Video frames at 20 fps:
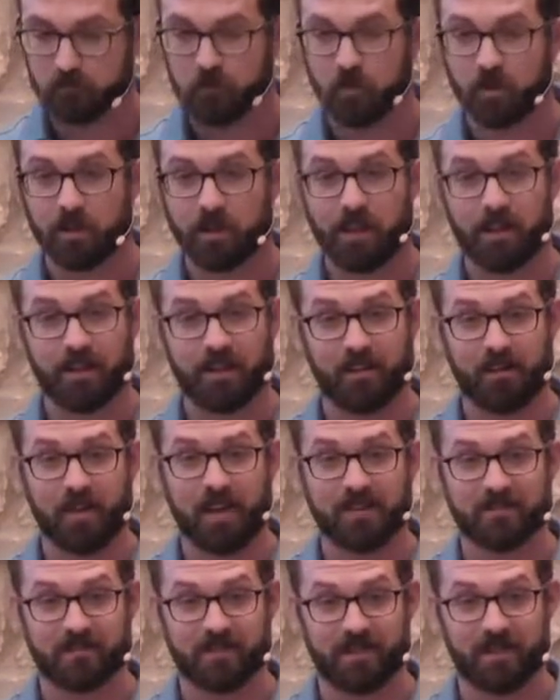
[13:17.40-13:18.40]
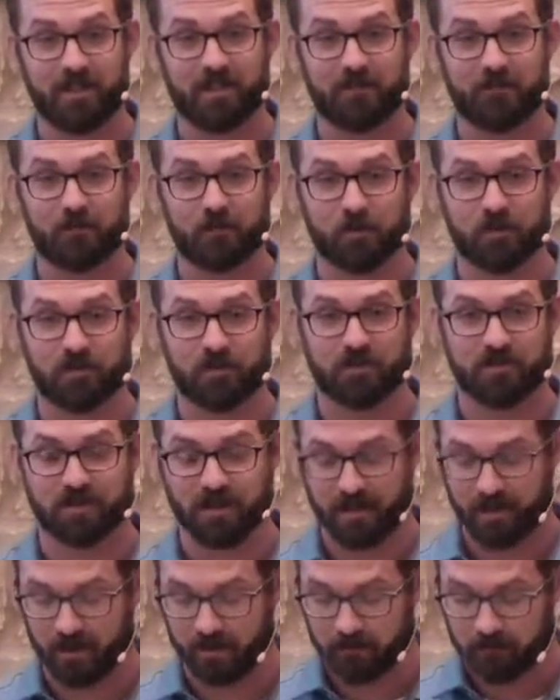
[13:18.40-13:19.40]
You've got to let that sink in for just a
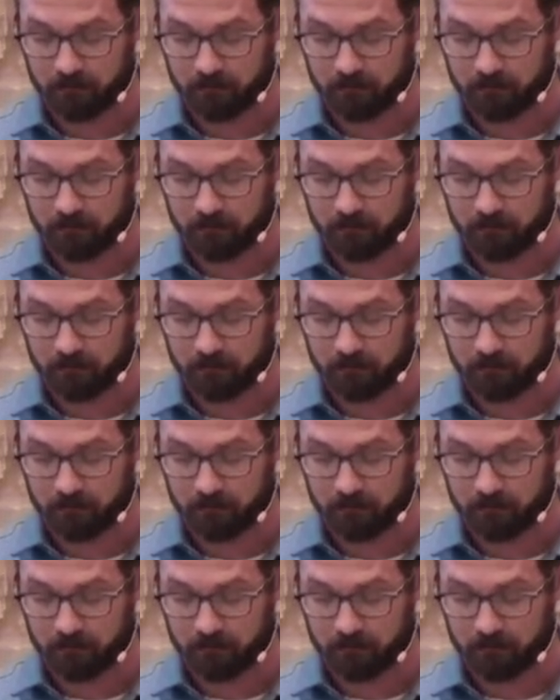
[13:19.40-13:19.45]
second.